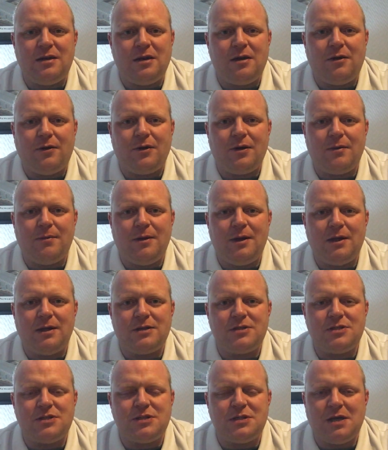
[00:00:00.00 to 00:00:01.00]
You know what I mean?
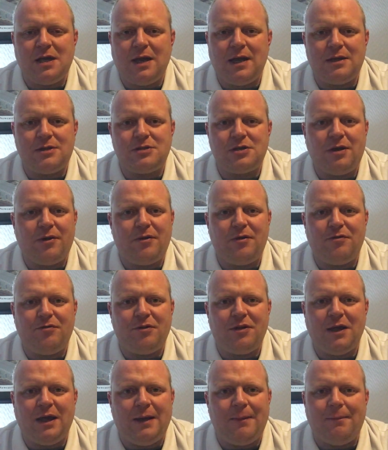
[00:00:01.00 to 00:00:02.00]
It's all right
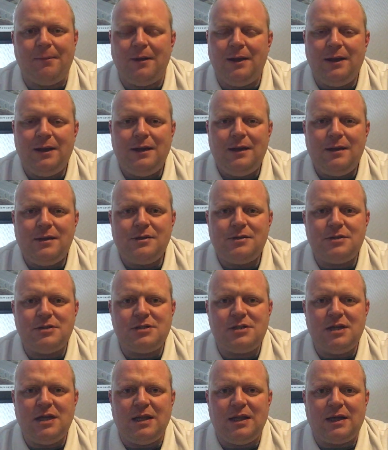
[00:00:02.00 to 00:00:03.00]
for them to
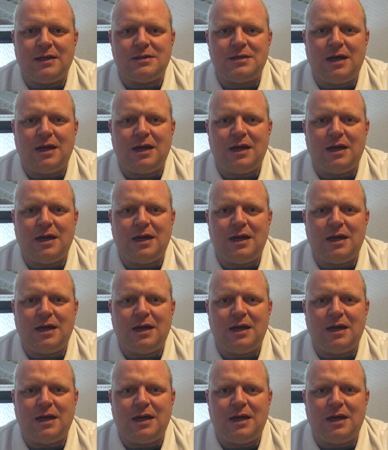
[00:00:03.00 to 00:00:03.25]
say that.